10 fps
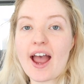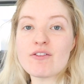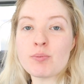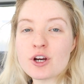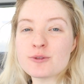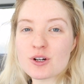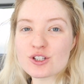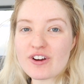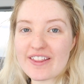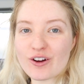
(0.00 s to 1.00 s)
I have a post
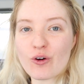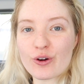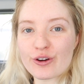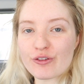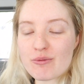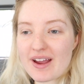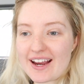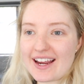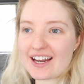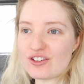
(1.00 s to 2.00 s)
box around the corner from
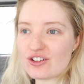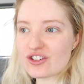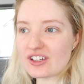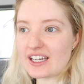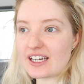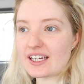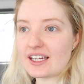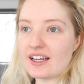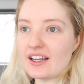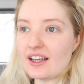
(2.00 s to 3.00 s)
me, and
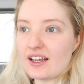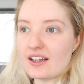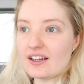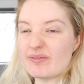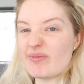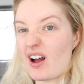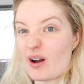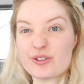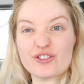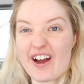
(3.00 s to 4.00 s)
usually
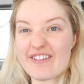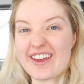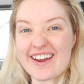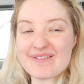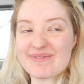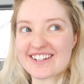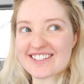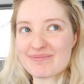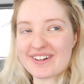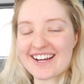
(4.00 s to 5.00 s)
I would drive there
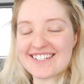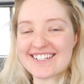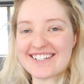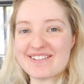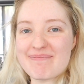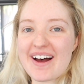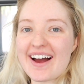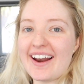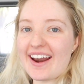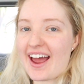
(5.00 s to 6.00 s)
because I'm lazy,
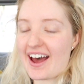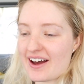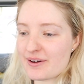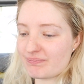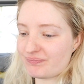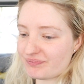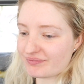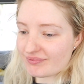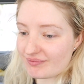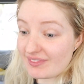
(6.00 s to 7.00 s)
but um,
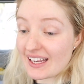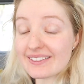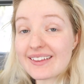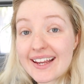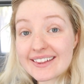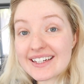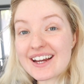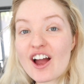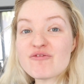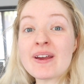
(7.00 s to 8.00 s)

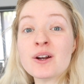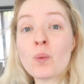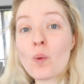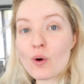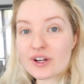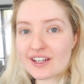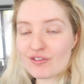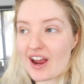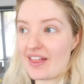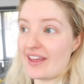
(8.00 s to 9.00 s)
lately I've been walking
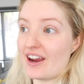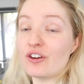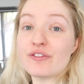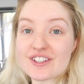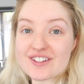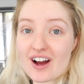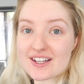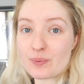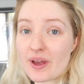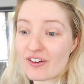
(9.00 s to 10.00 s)
around there if it's
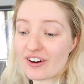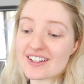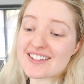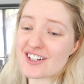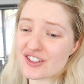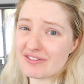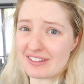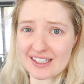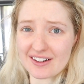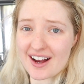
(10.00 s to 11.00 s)
nice weather, and it's actually
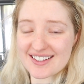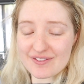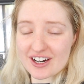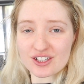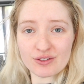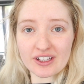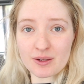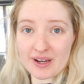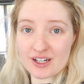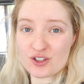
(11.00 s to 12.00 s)
really nice. I've actually
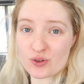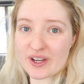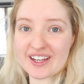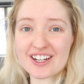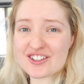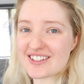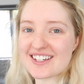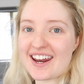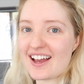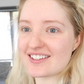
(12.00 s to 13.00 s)
really been enjoying it, just
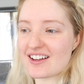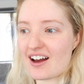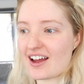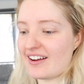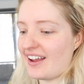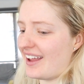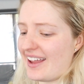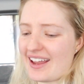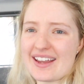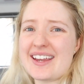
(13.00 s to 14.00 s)
to get outside
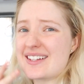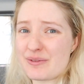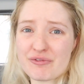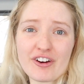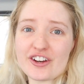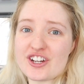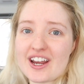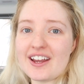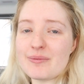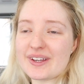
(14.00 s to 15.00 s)
and get some fresh
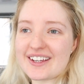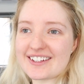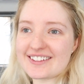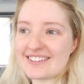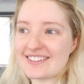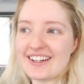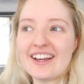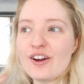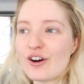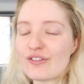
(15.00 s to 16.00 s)
air, because
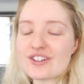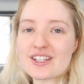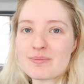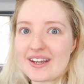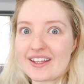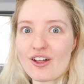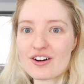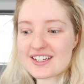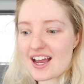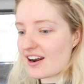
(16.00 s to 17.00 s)
obviously being in
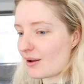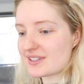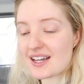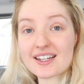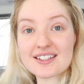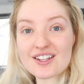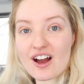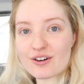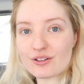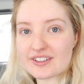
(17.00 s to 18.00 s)
lockdown, I'm stuck
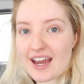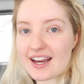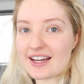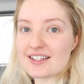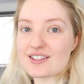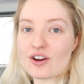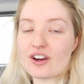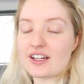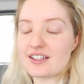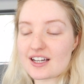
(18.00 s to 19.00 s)
inside all day, so
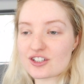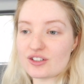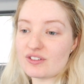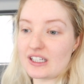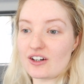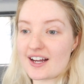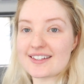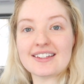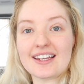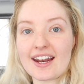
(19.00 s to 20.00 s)
it is actually really
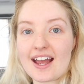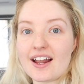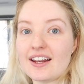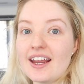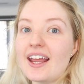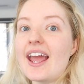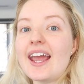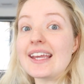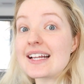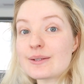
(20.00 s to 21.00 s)
nice to get out
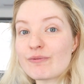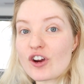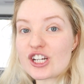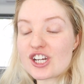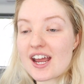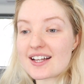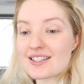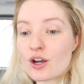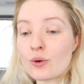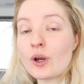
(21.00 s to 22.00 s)
and get some fresh air.
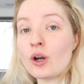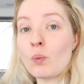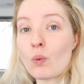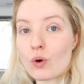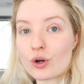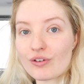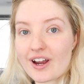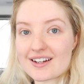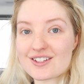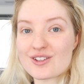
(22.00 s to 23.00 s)
So we're going to walk
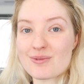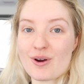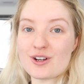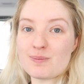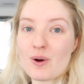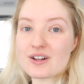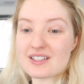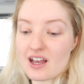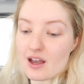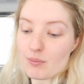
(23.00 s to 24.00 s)
around to the post box,
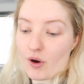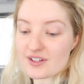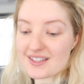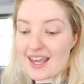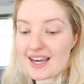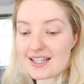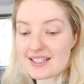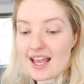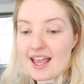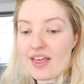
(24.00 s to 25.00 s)
post these.